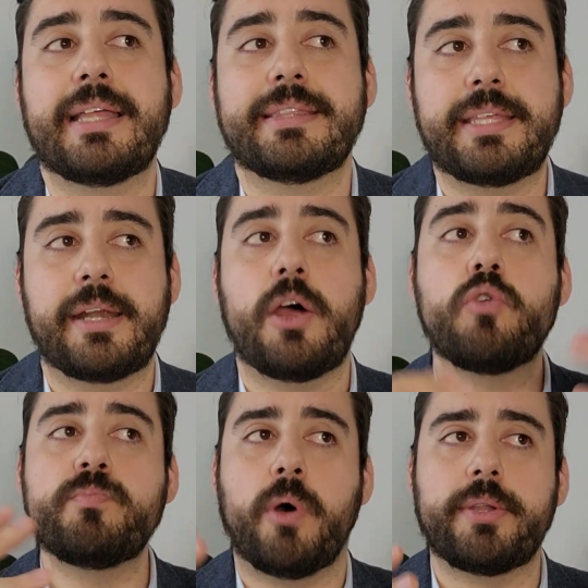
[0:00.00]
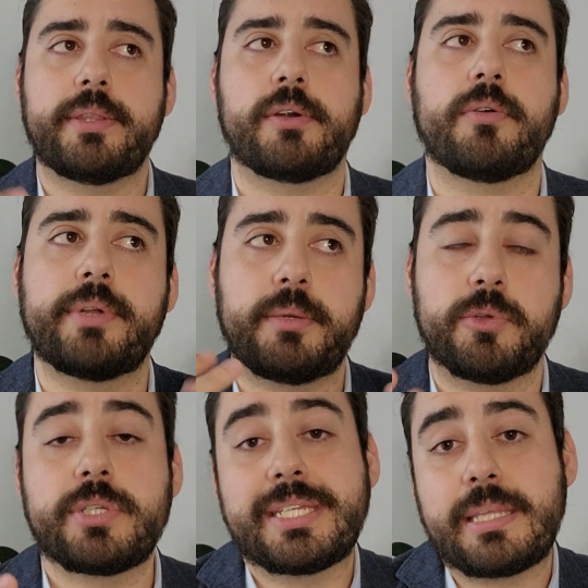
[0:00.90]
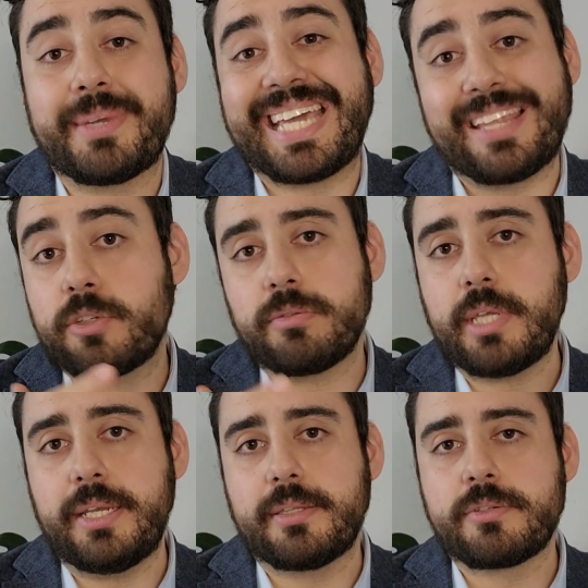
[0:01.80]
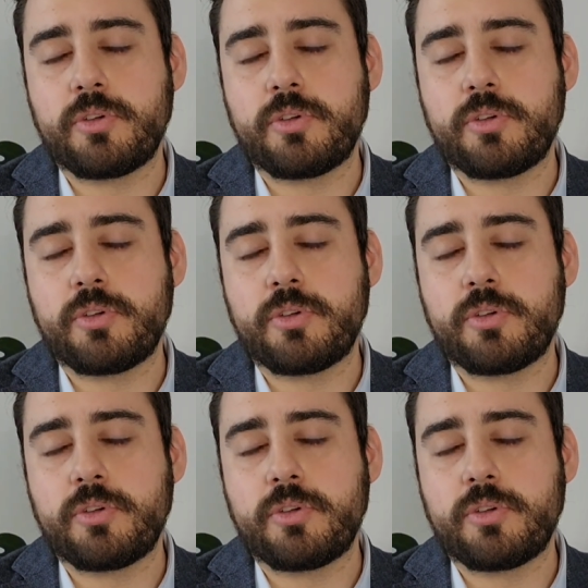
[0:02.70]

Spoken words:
their own body, their own immune system can't contain it.